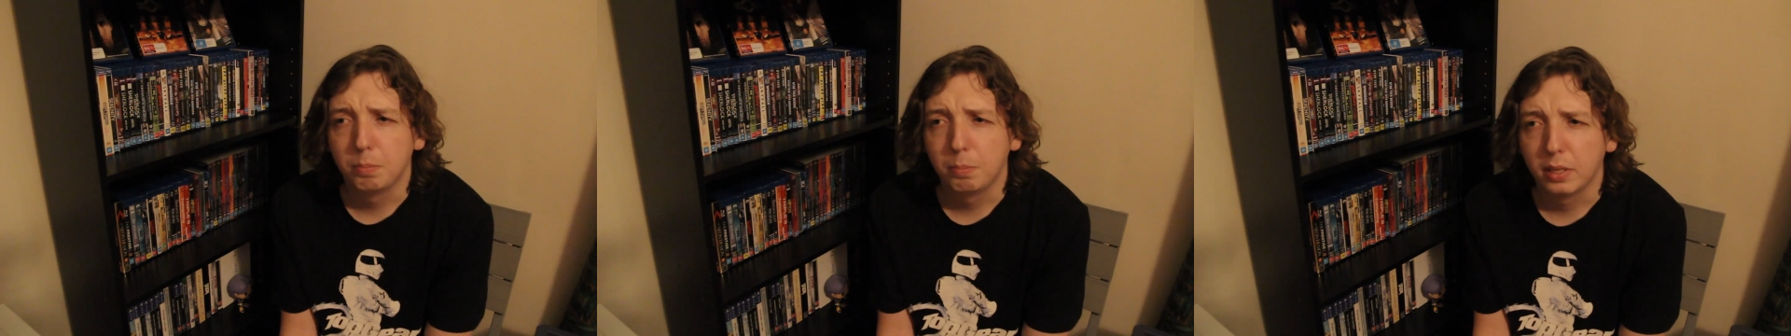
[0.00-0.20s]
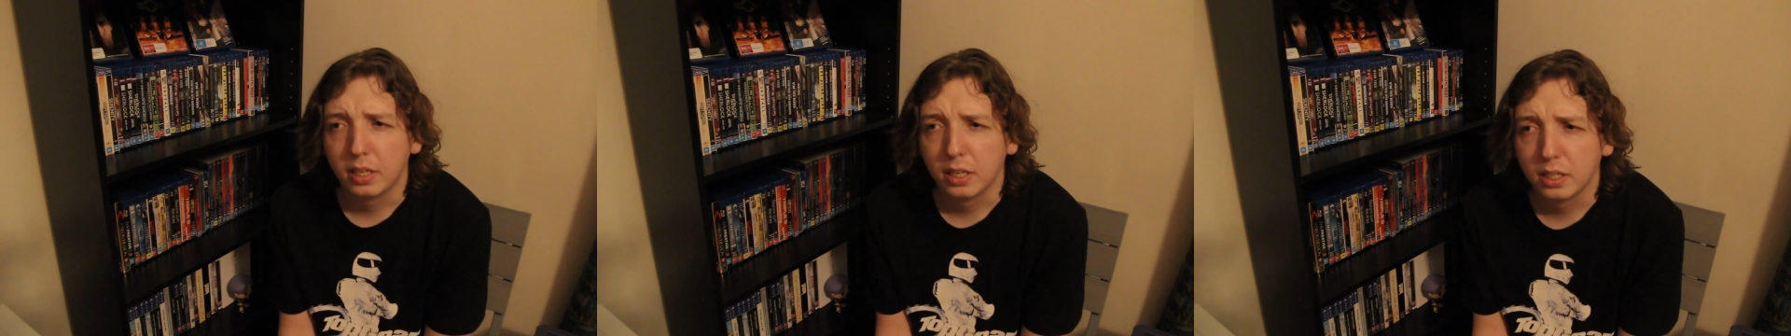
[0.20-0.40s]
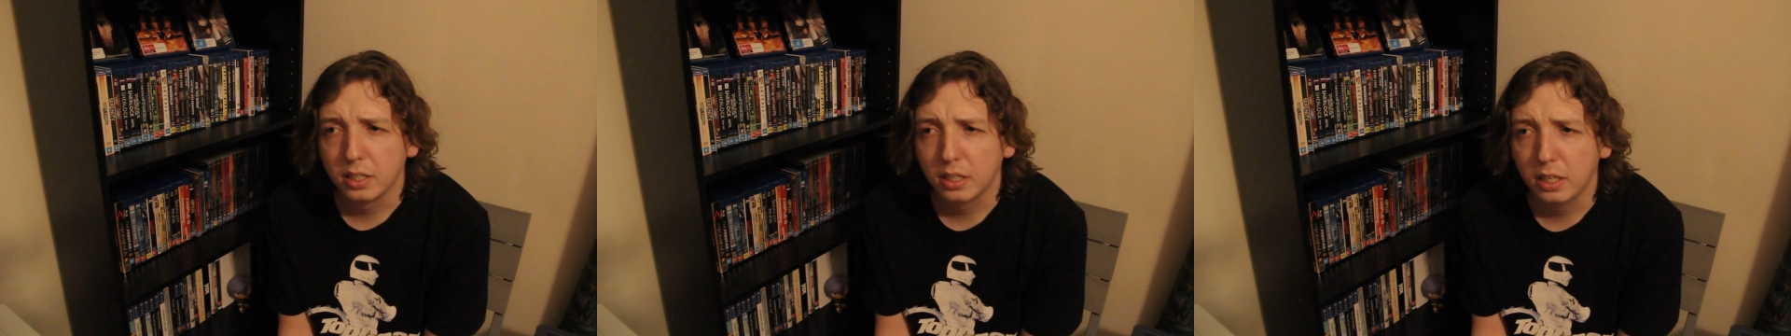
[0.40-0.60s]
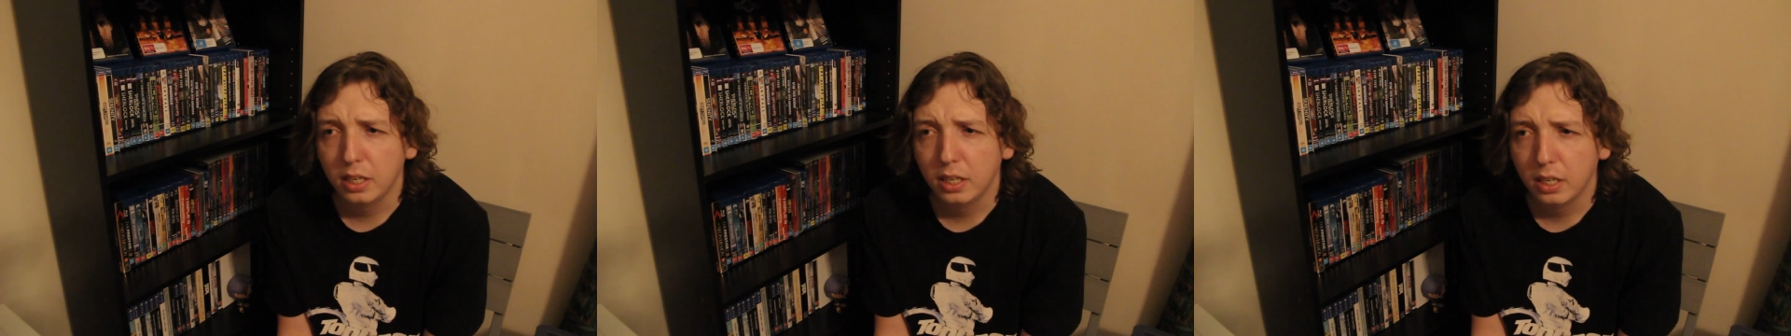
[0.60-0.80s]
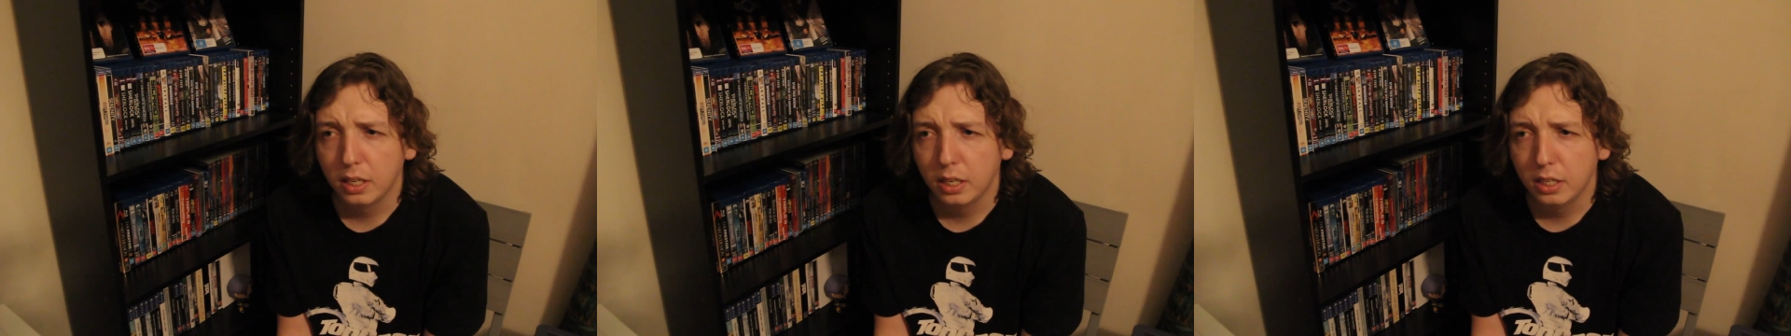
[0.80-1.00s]
but it
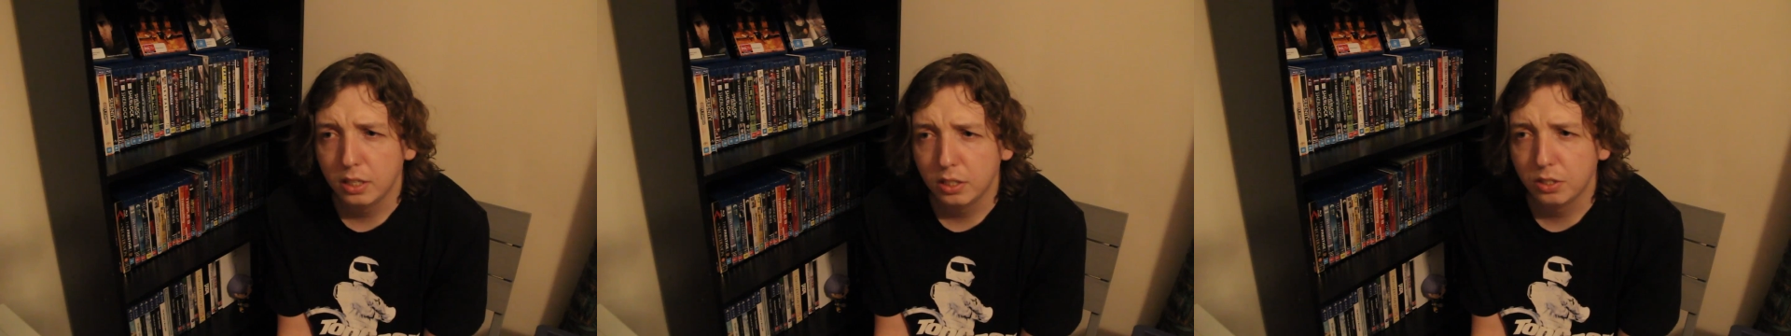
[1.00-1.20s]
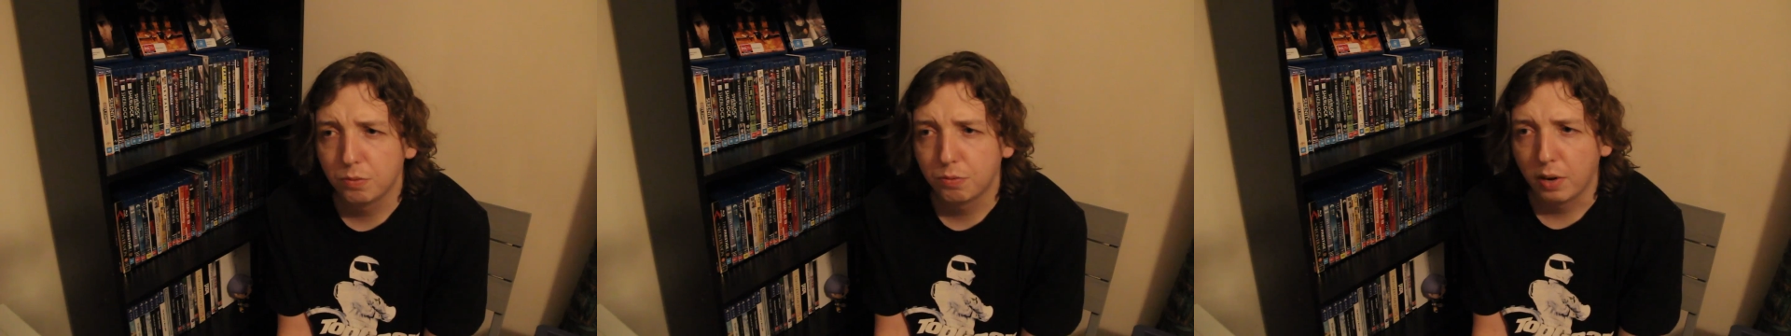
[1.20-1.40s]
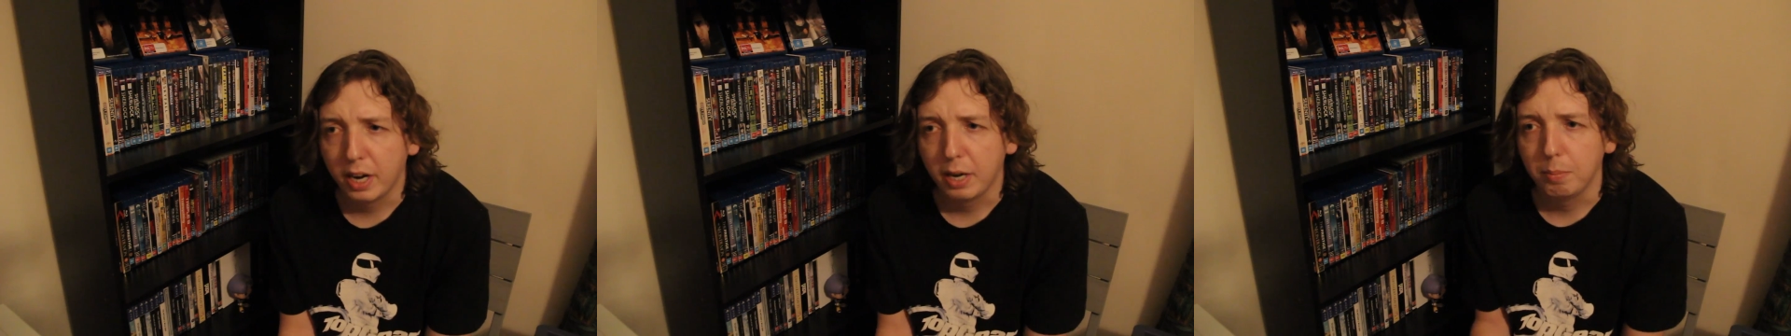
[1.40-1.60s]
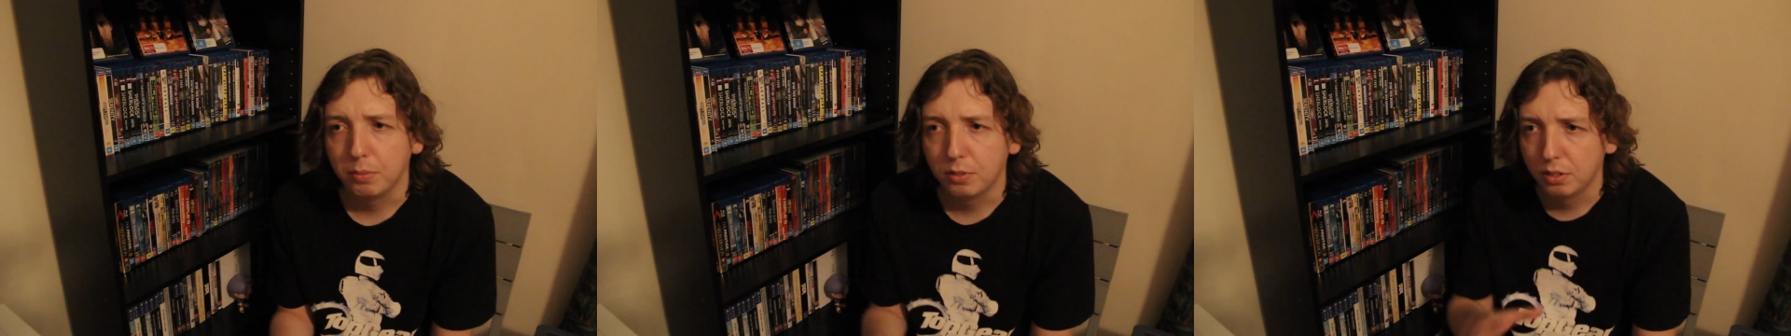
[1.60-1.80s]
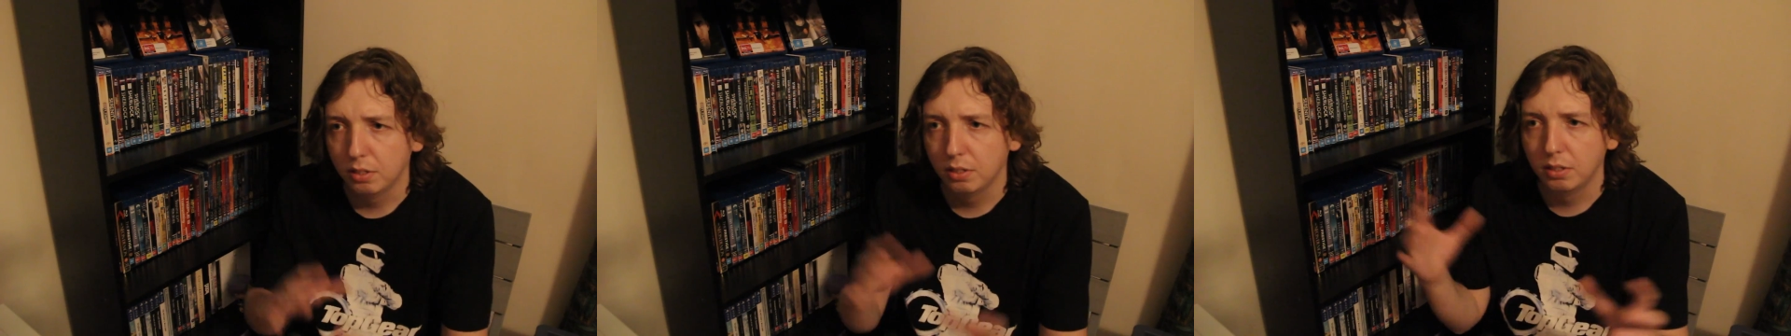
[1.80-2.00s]
is
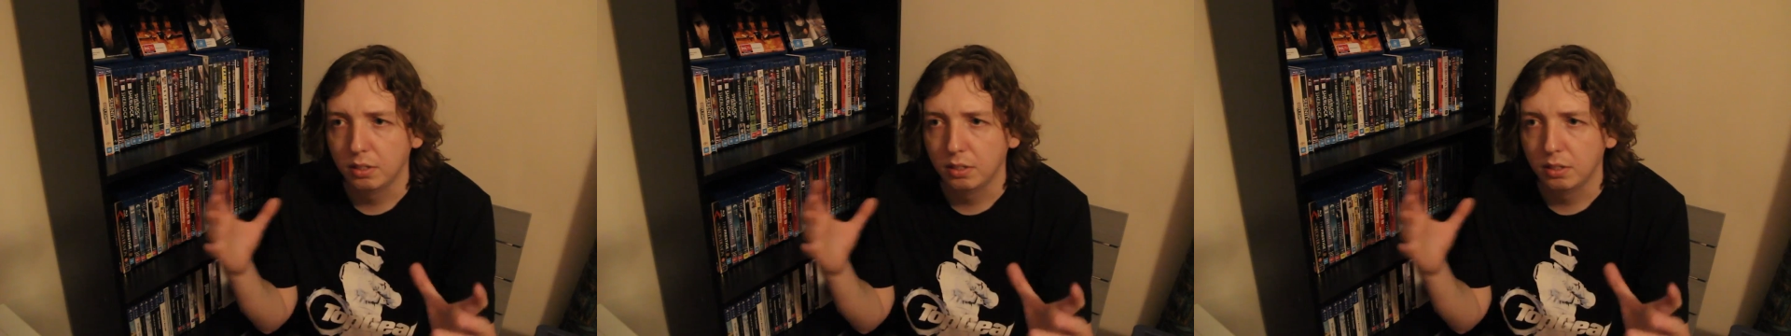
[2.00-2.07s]
framed